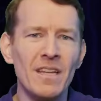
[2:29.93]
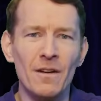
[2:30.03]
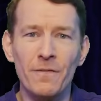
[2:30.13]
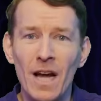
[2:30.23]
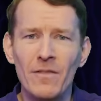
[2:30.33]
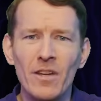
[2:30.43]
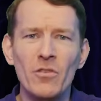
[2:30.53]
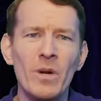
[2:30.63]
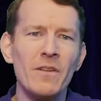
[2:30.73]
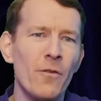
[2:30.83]
that
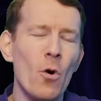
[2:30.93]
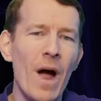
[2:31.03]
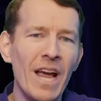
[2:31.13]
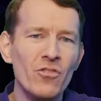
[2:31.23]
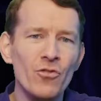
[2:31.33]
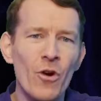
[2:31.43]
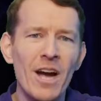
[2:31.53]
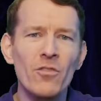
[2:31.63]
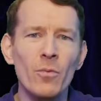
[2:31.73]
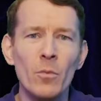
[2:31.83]
5e24 has
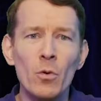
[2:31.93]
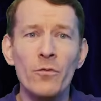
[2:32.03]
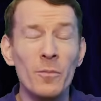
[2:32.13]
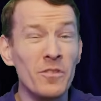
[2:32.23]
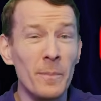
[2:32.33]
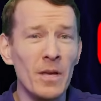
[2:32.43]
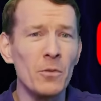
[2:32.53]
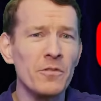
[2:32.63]
tried to remove from spells